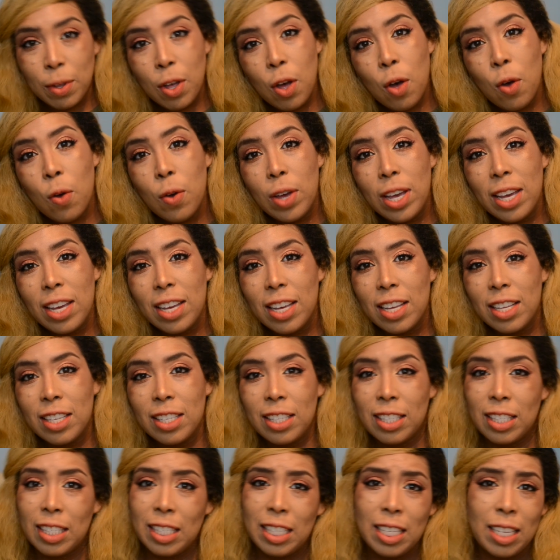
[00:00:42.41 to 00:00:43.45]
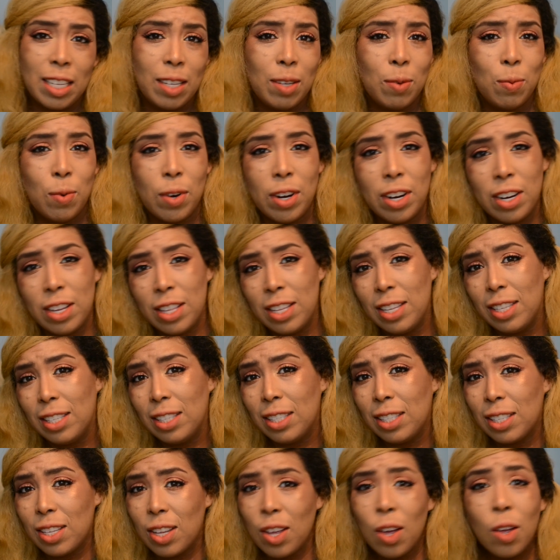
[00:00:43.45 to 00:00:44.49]
going and see where
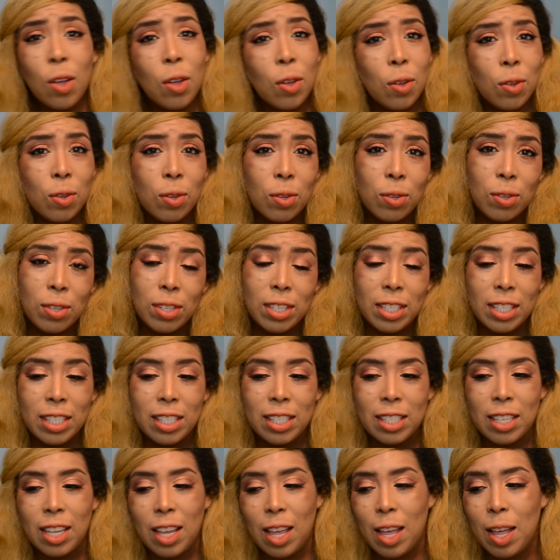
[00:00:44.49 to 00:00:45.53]
this goes.